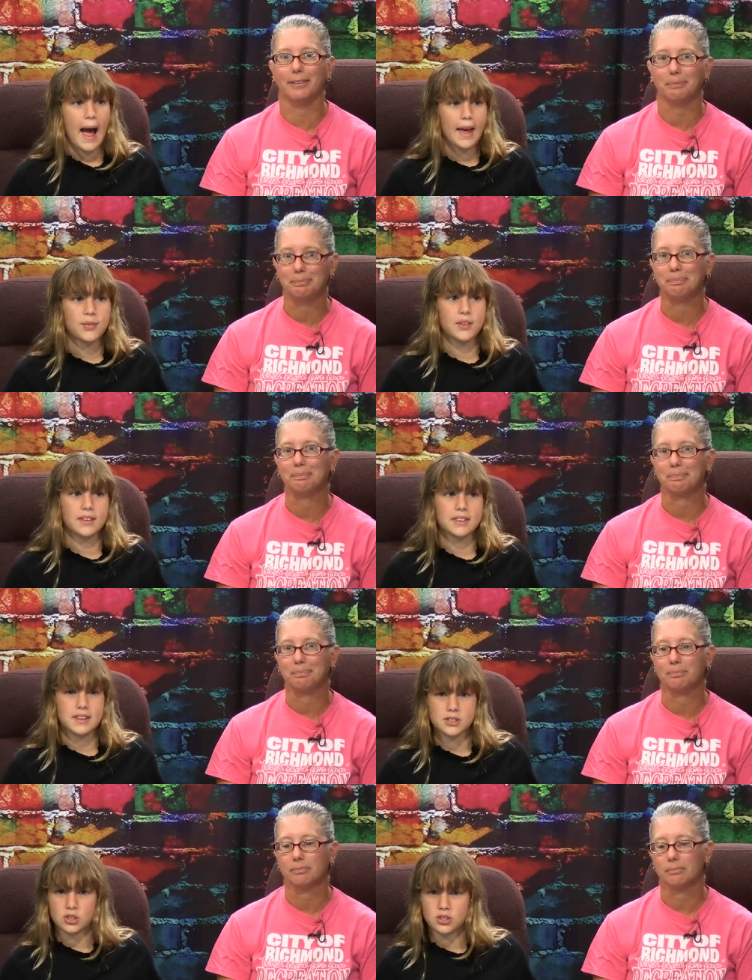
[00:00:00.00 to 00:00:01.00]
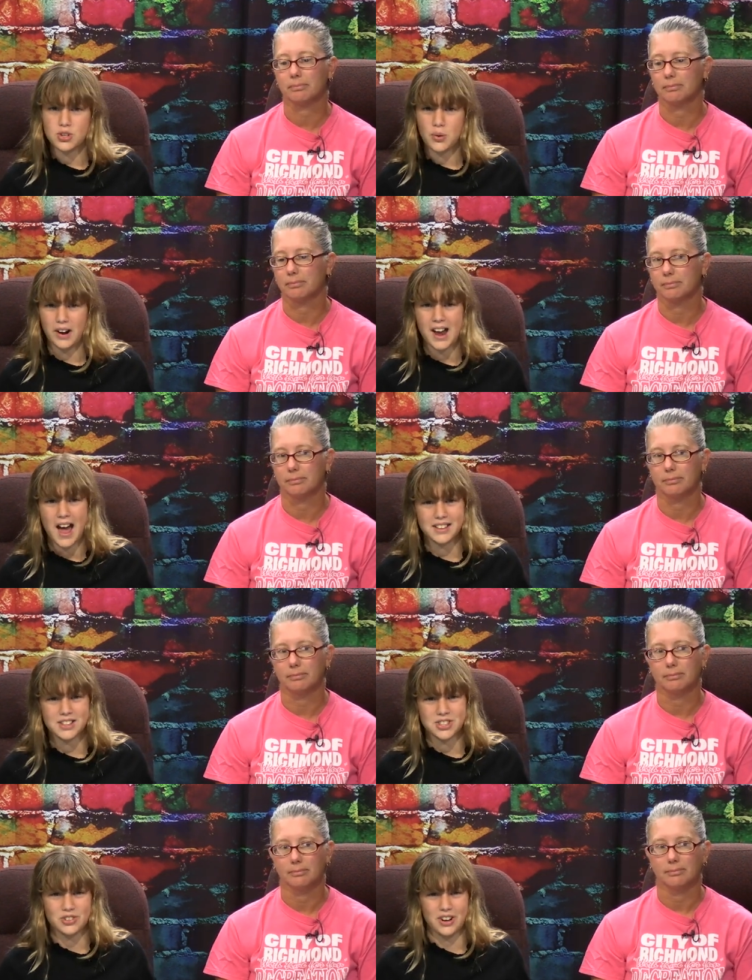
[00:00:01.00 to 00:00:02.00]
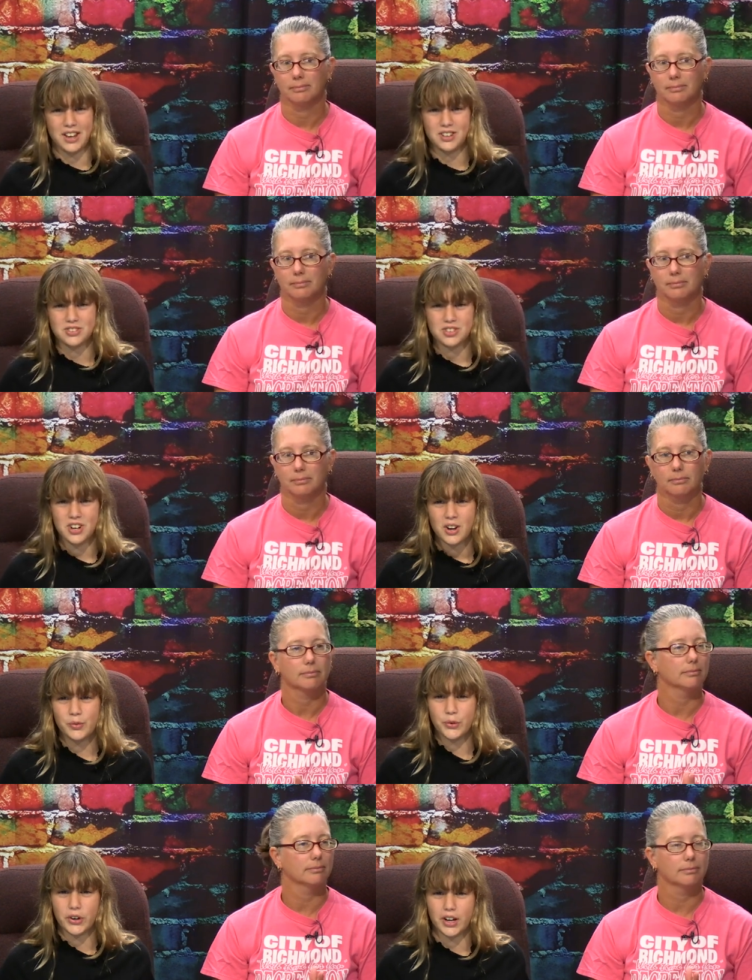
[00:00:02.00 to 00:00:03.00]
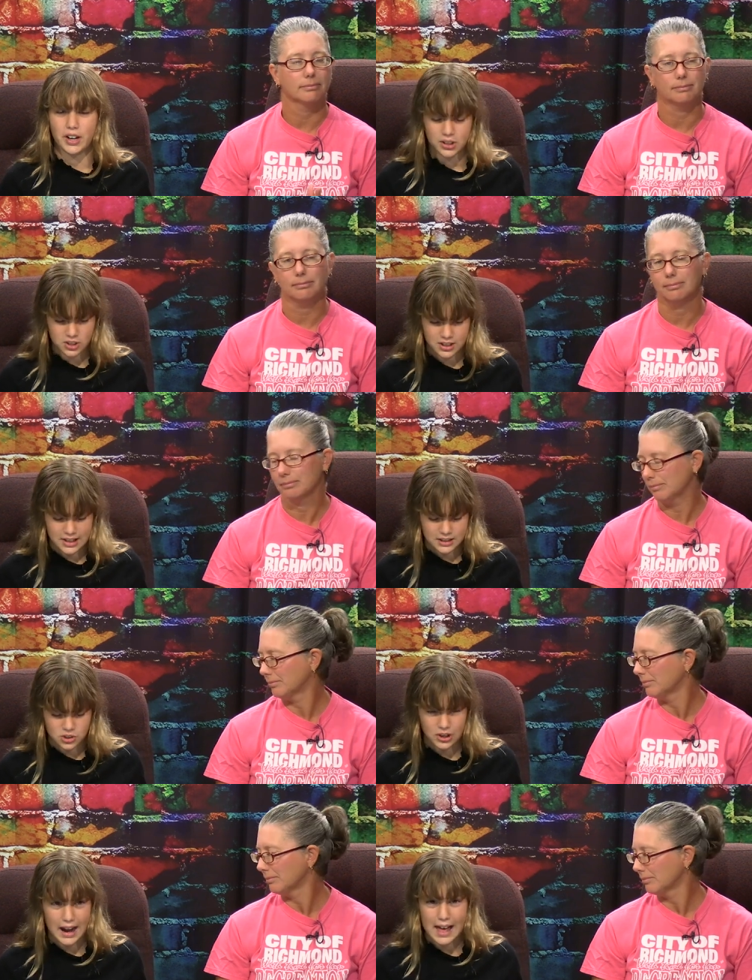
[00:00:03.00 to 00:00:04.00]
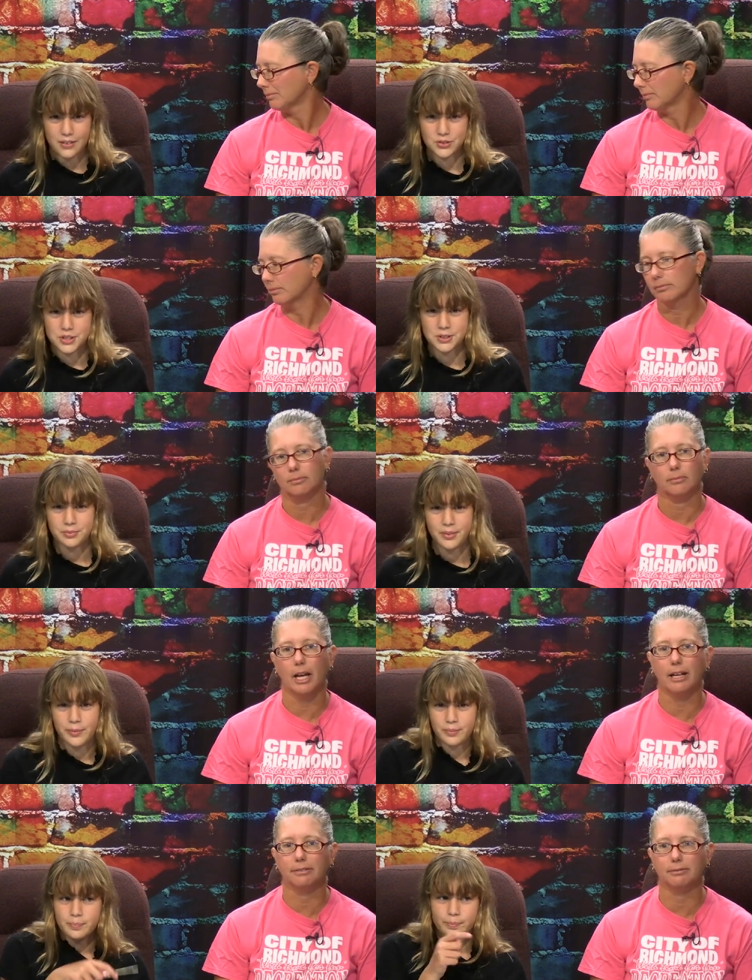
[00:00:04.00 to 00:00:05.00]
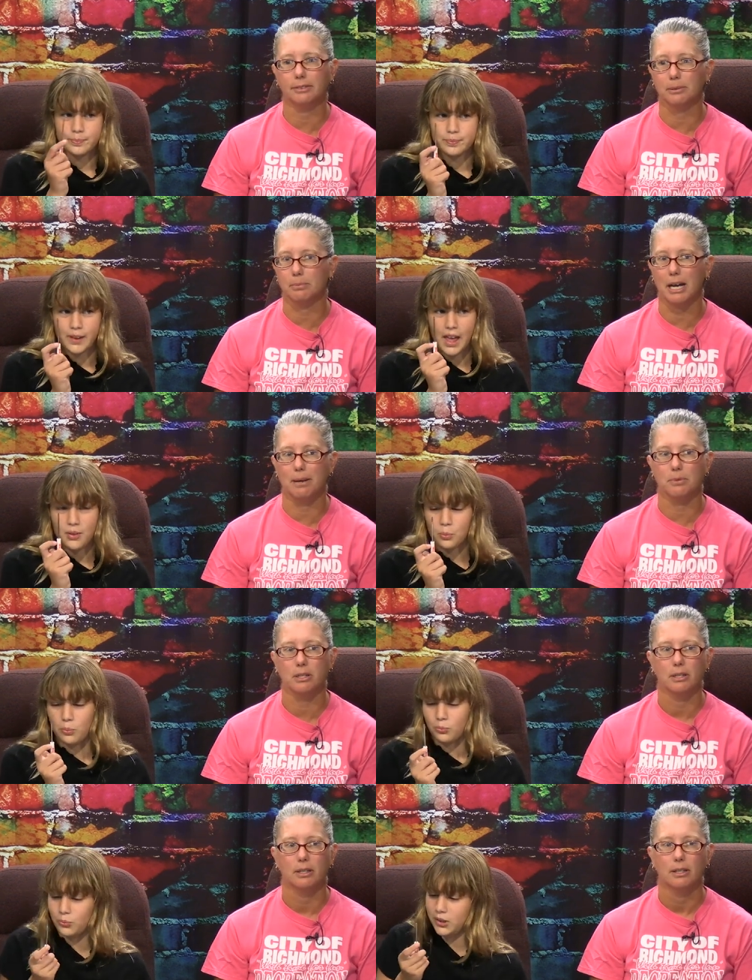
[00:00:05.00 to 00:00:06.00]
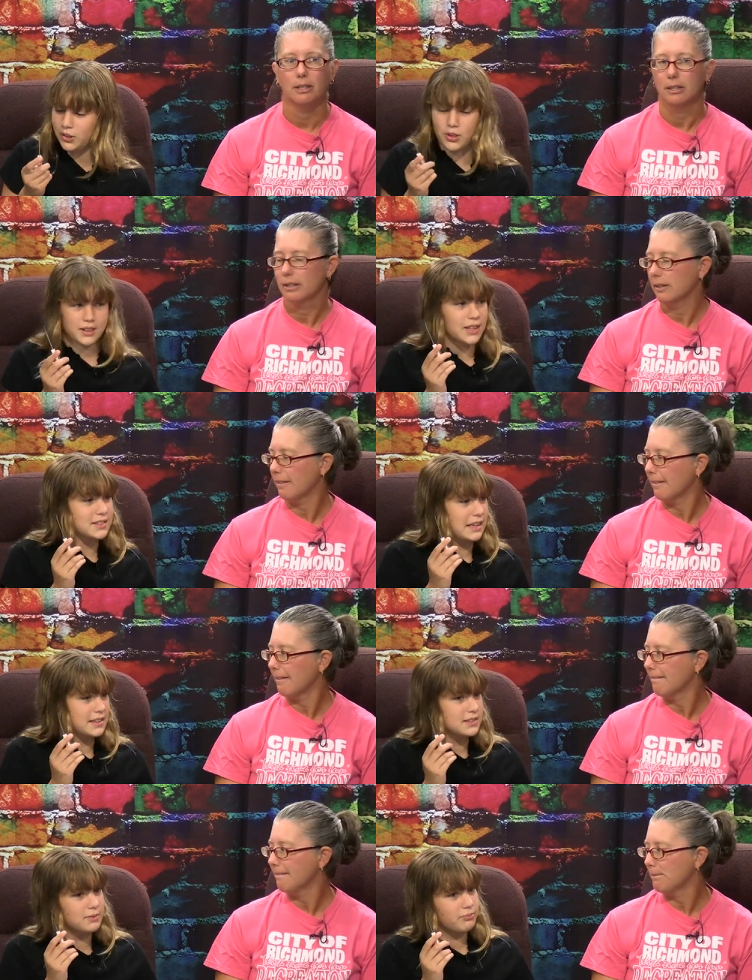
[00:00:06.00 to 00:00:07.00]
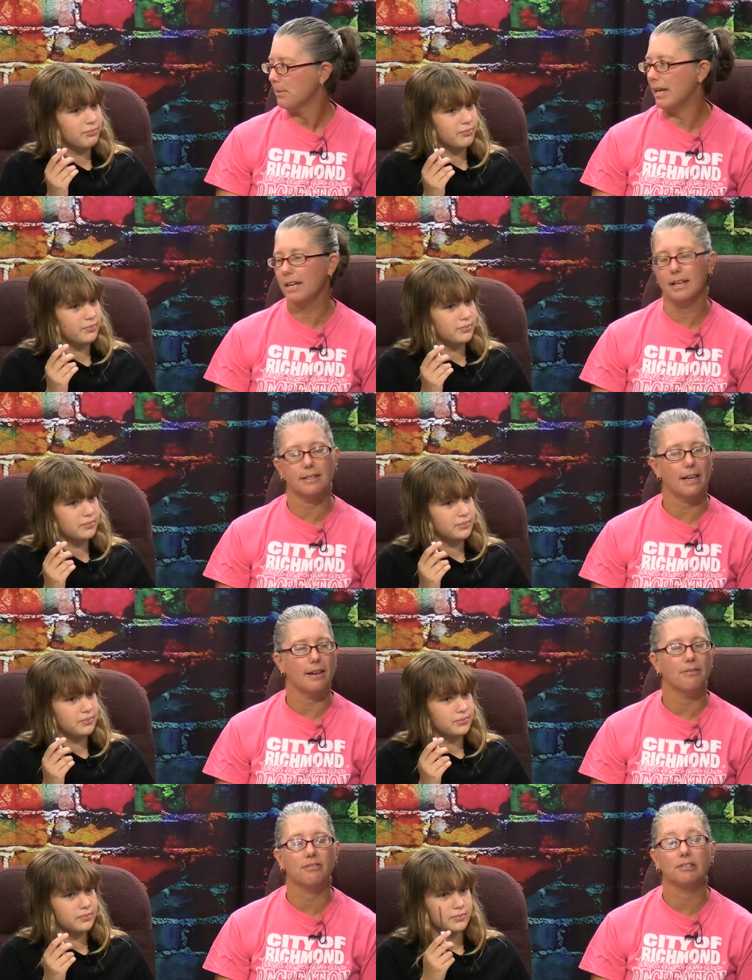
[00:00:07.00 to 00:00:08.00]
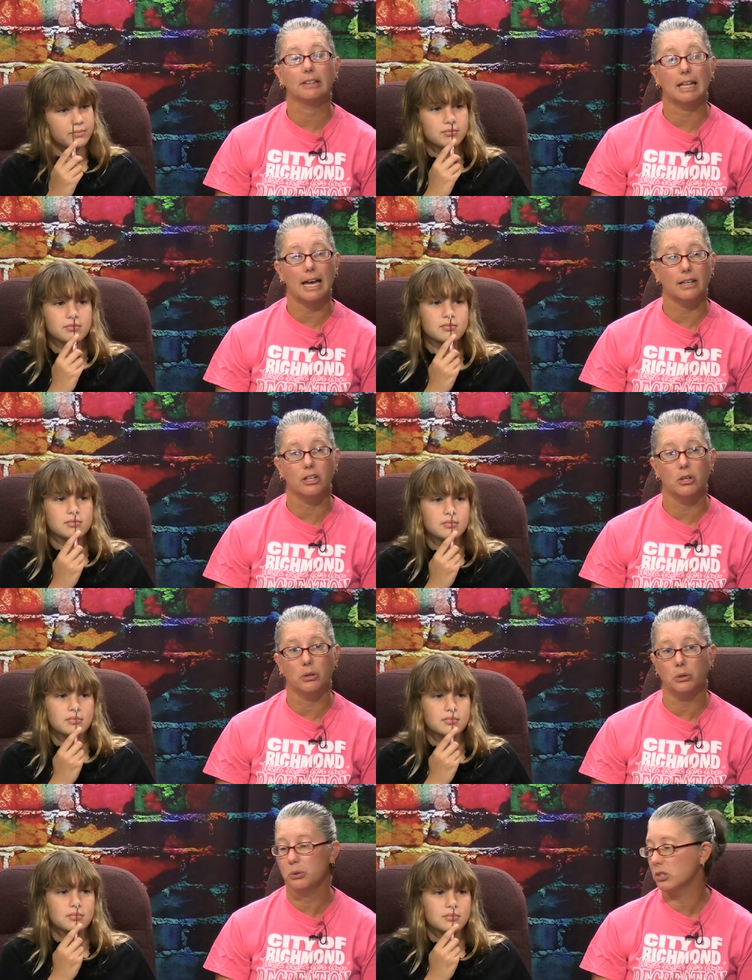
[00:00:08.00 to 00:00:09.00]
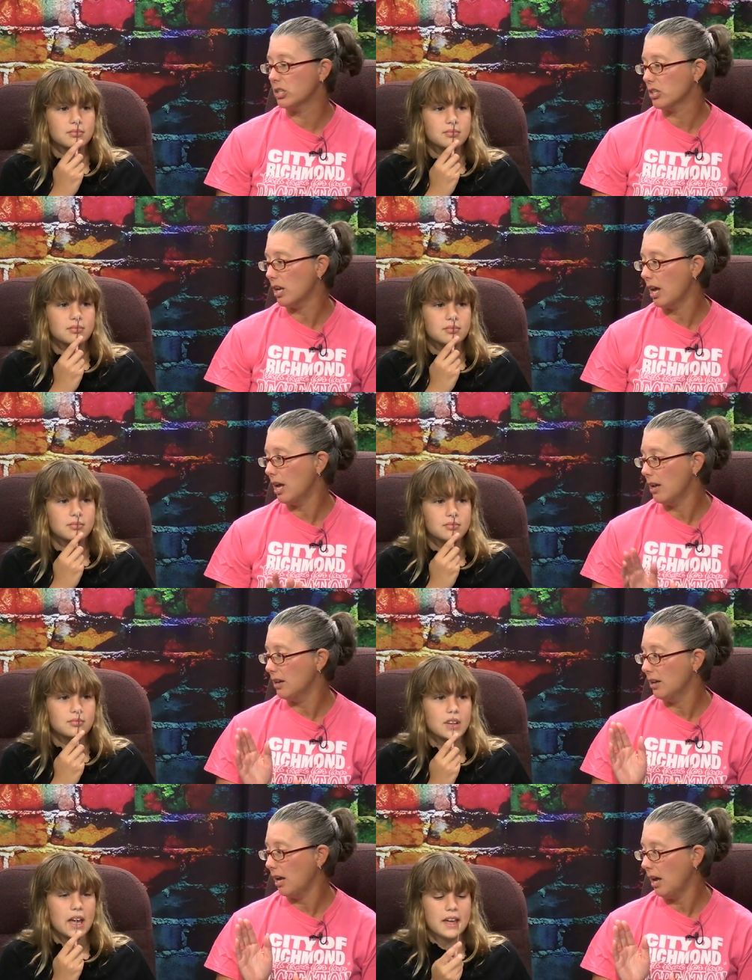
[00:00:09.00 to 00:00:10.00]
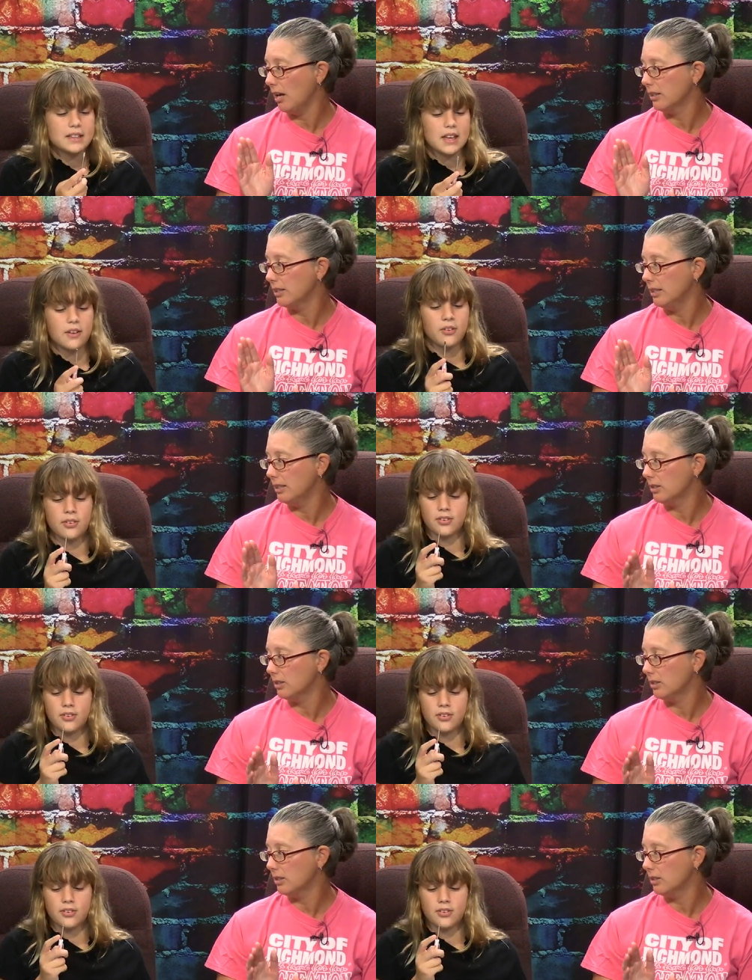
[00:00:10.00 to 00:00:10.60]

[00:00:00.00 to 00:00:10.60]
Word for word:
Speaker 1: I think these are two are kind of strange for hmm. a kid's craft.
Speaker 2: Oh, sometimes.
Speaker 1: What do you think this
Speaker 2: is? It is a flat nose. It is a